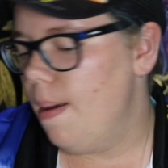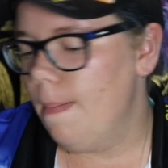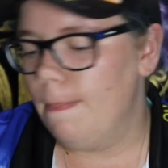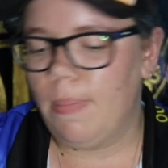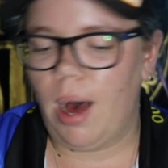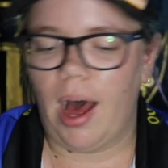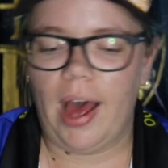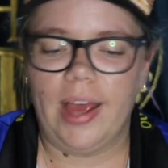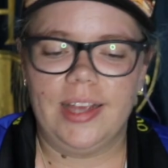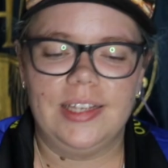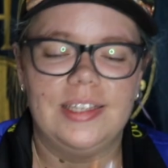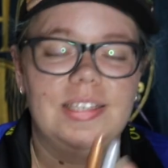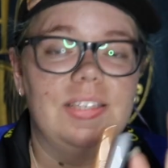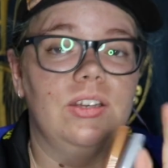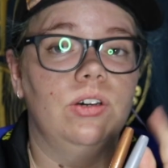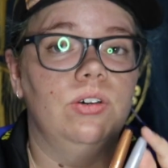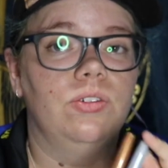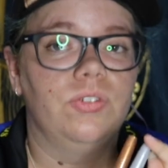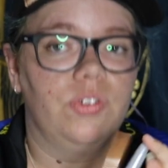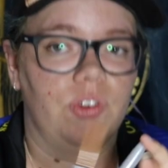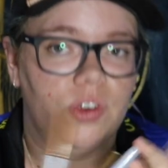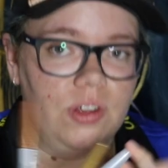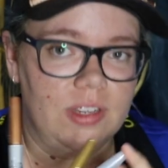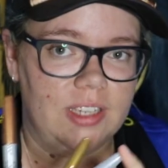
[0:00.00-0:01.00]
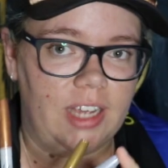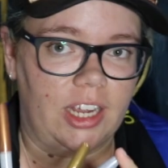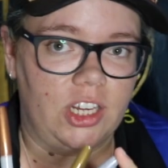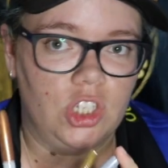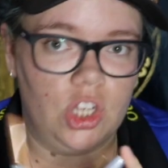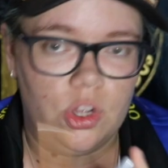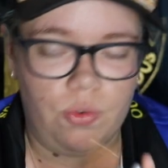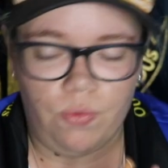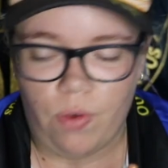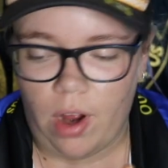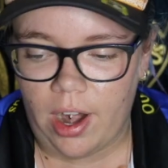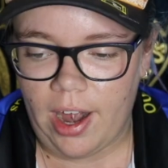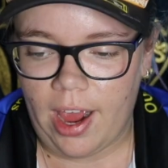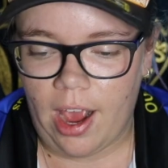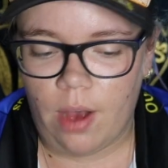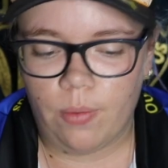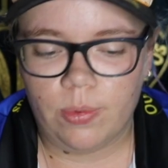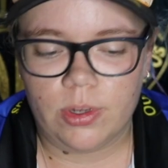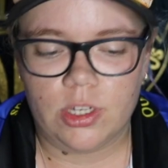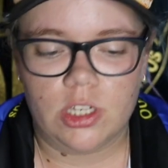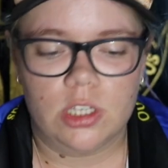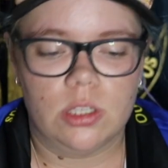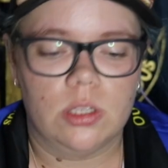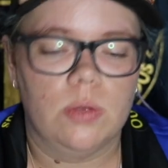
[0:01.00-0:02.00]
My silver has actually run out,
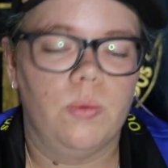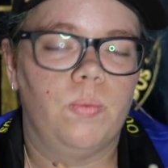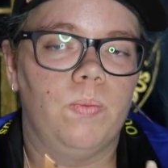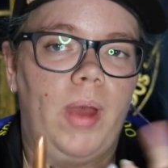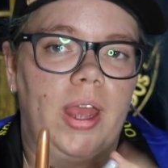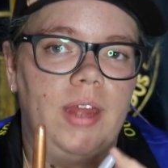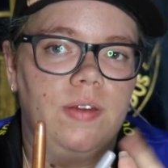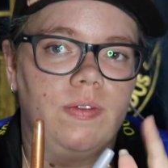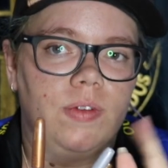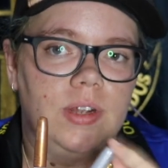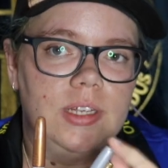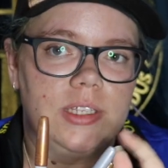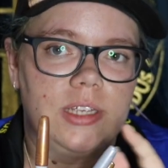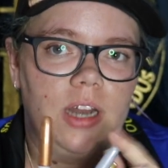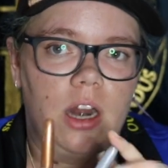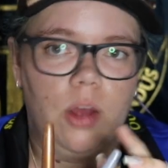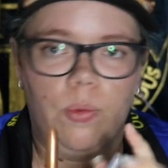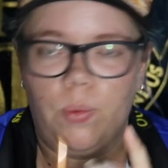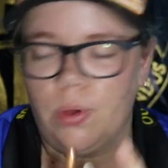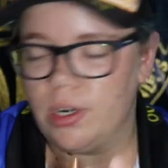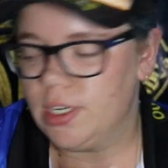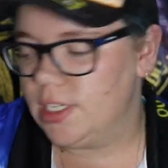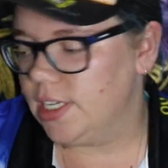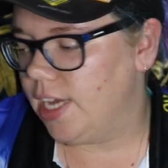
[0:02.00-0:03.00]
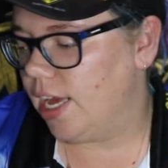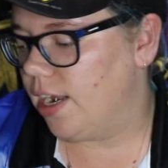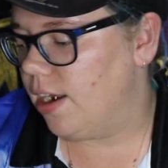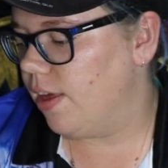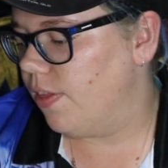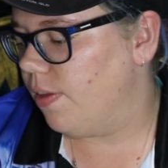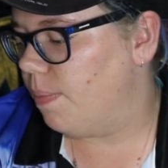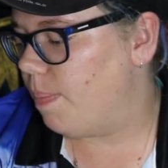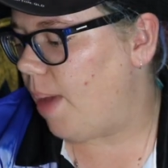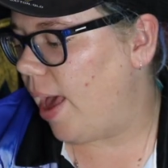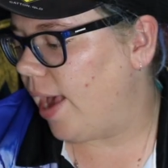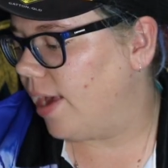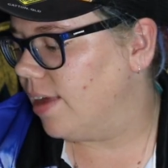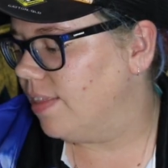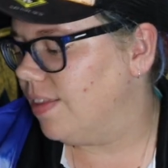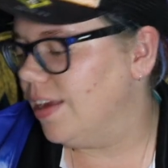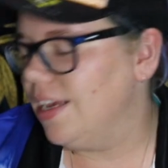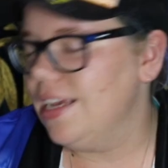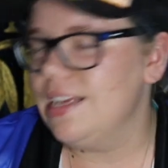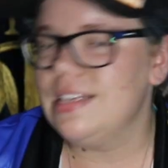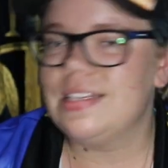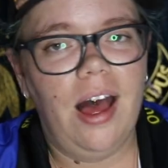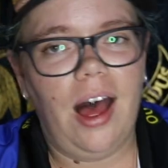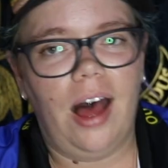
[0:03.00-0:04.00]
which is the main reason I wanted to get another pack of
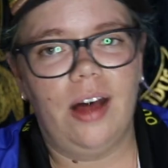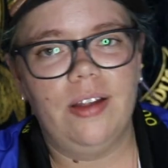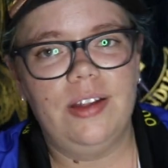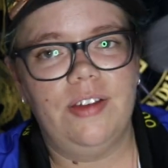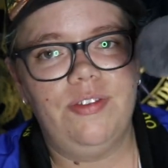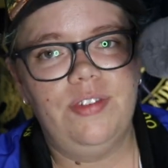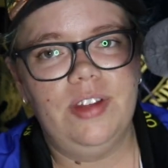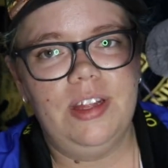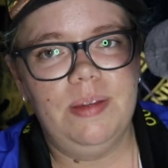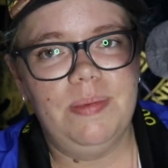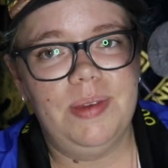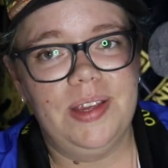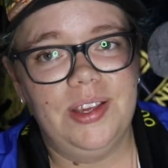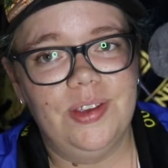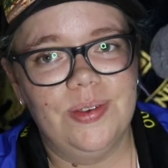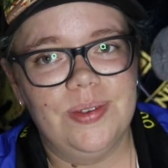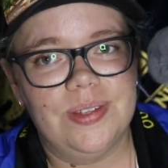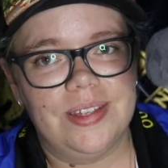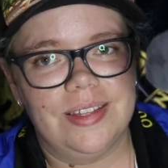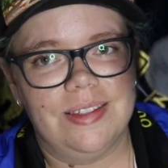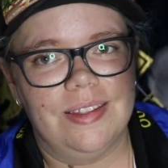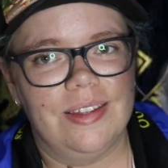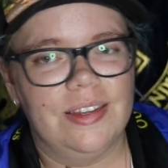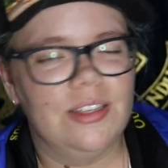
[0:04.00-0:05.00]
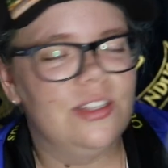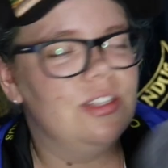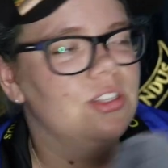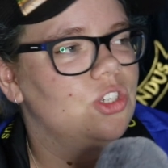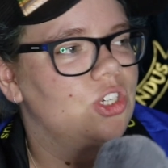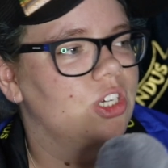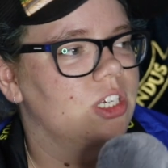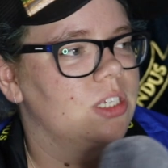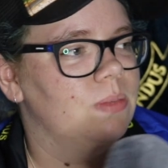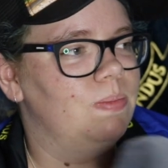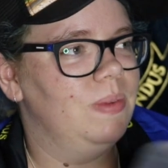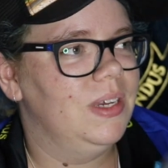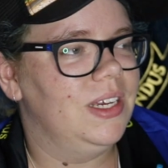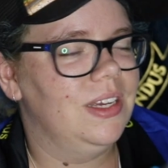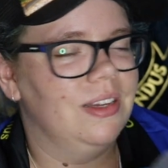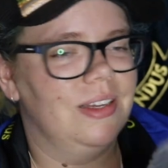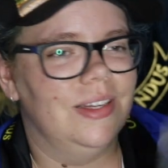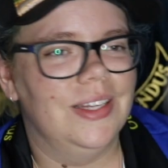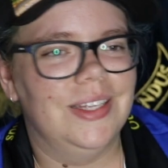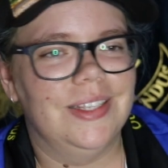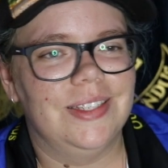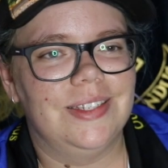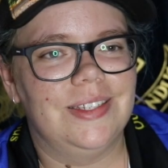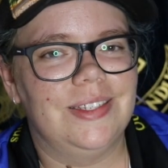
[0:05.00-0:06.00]
these. I'll definitely be using this just
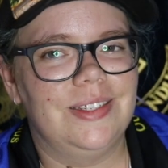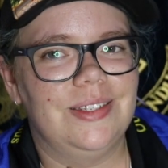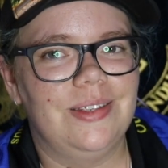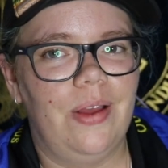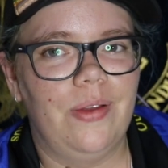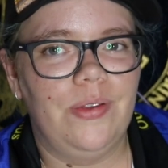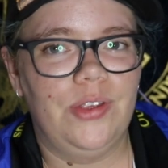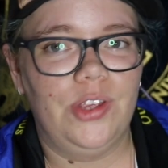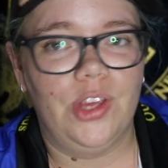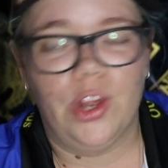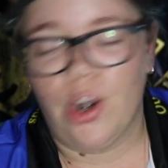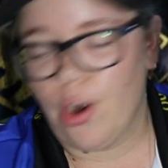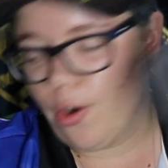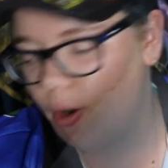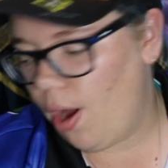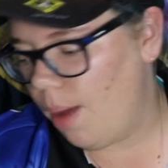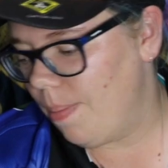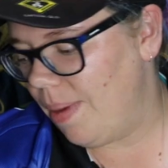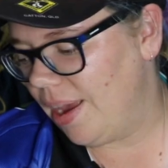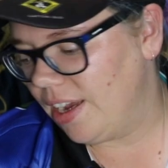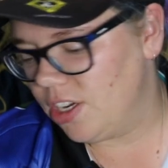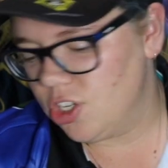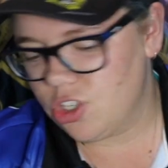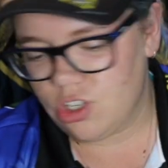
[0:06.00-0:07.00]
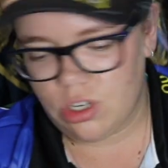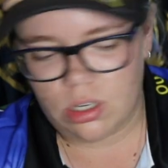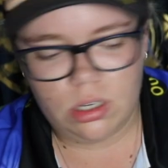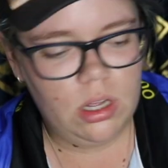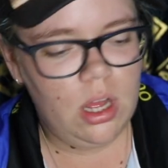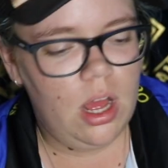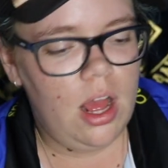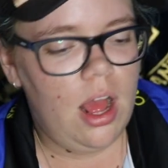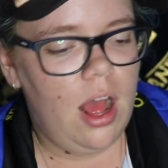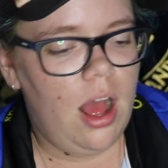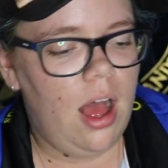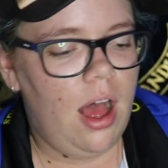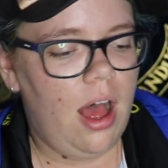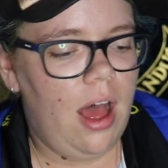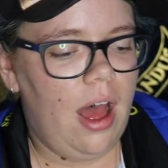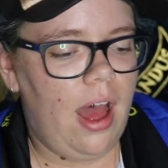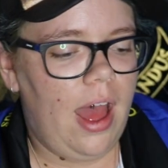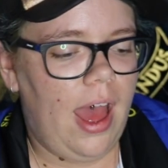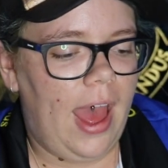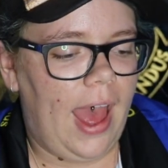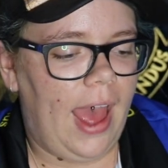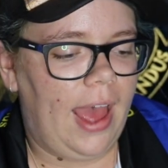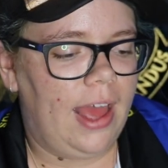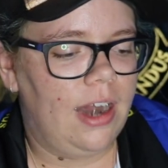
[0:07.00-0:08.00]
because, you know, I'm extra.
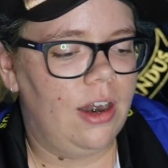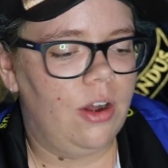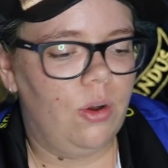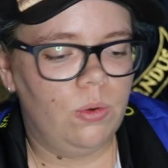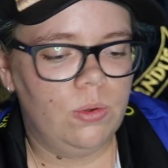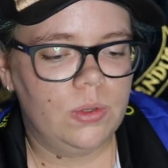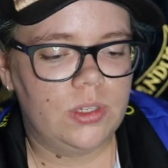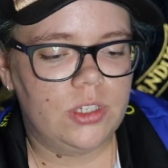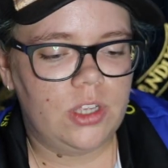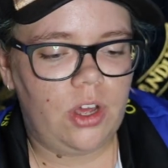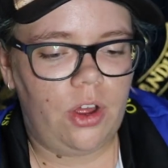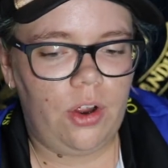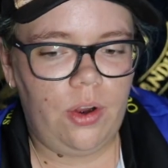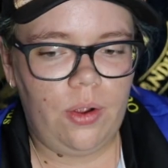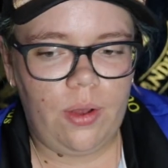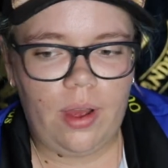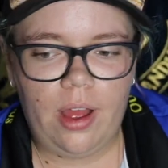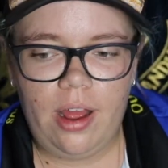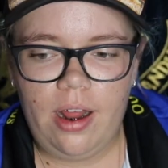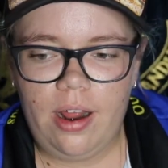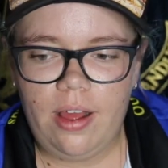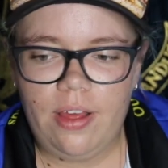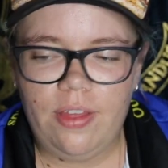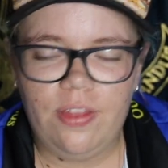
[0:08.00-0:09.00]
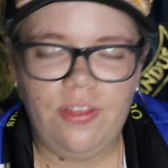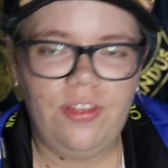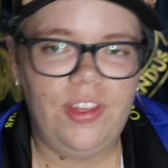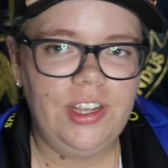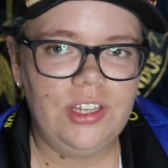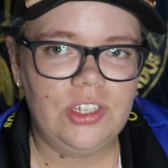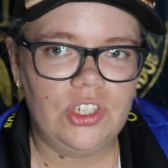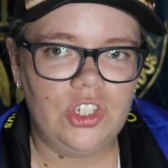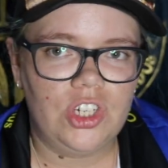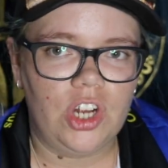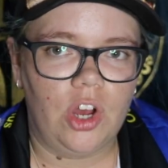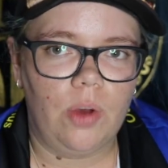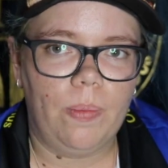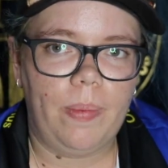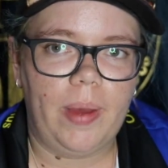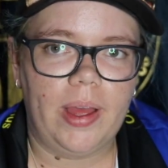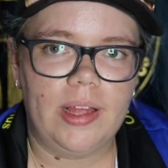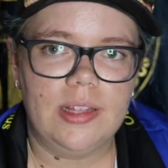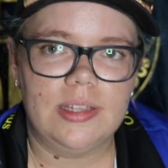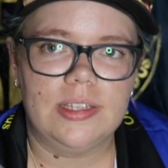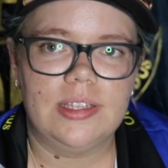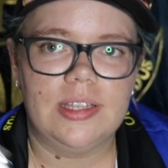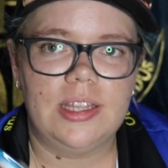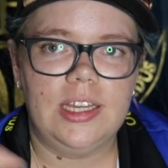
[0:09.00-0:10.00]
And also these gel
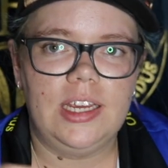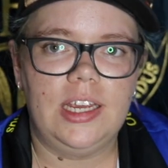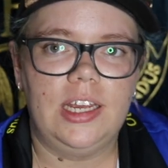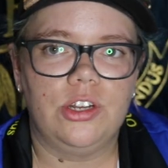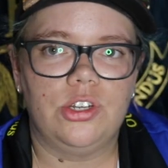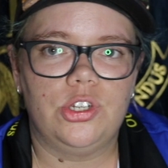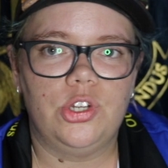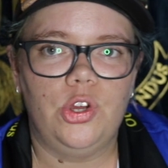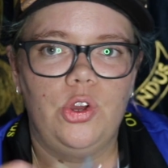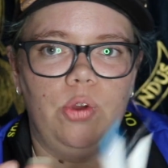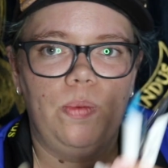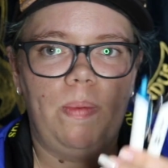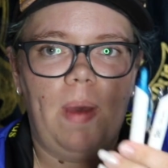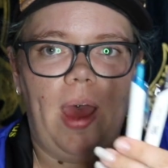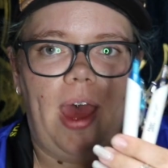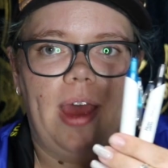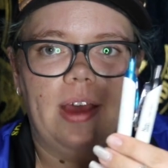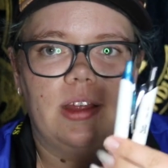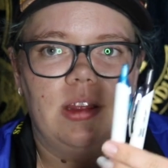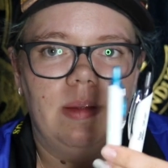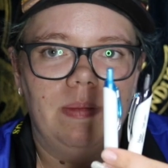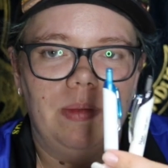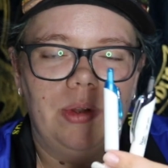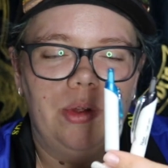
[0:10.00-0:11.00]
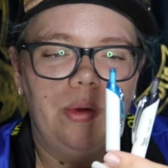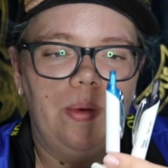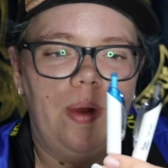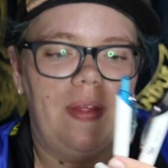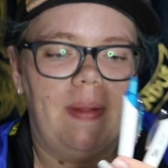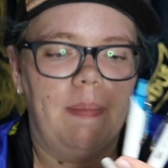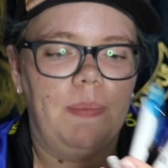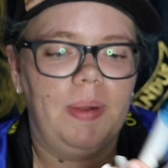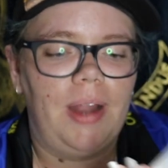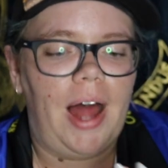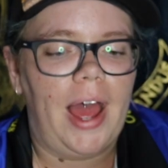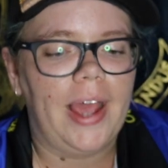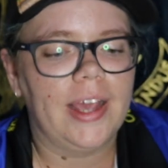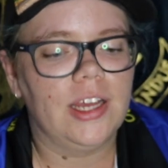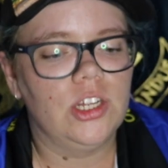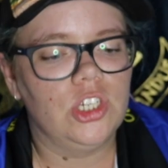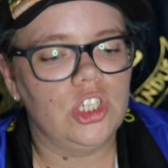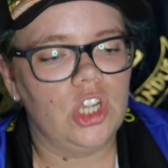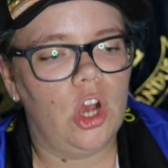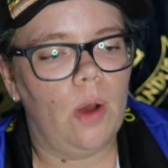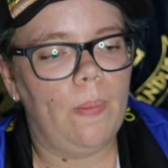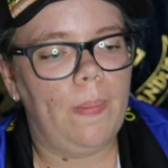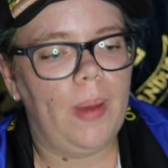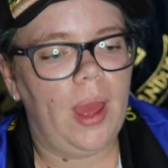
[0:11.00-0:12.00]
pens, the 2-pack, the blue and the black
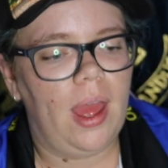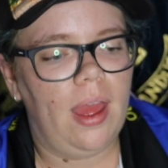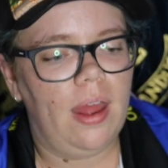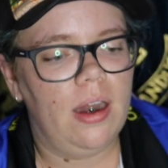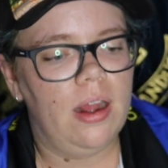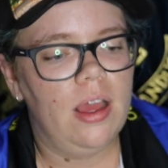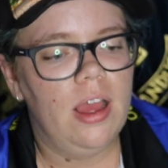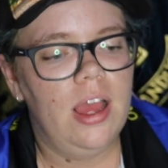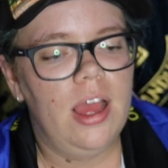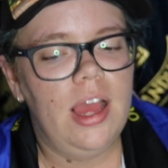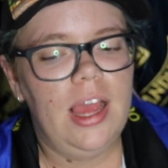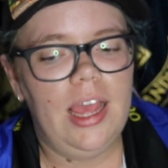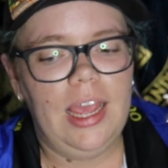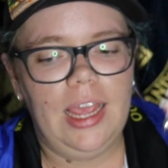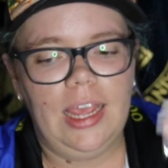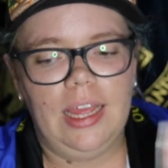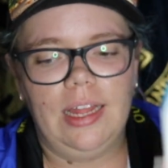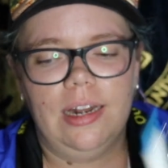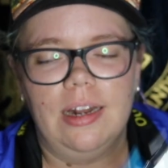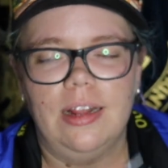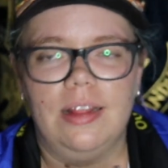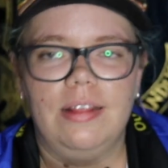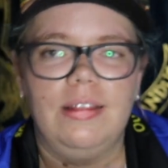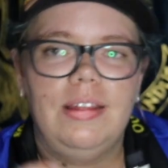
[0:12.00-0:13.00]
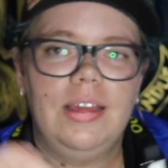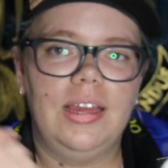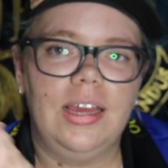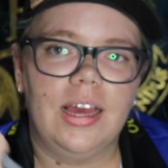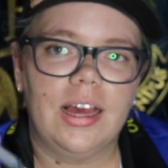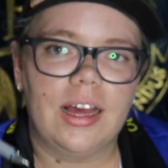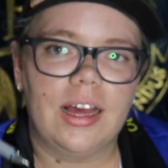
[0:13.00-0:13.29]
gel pen in the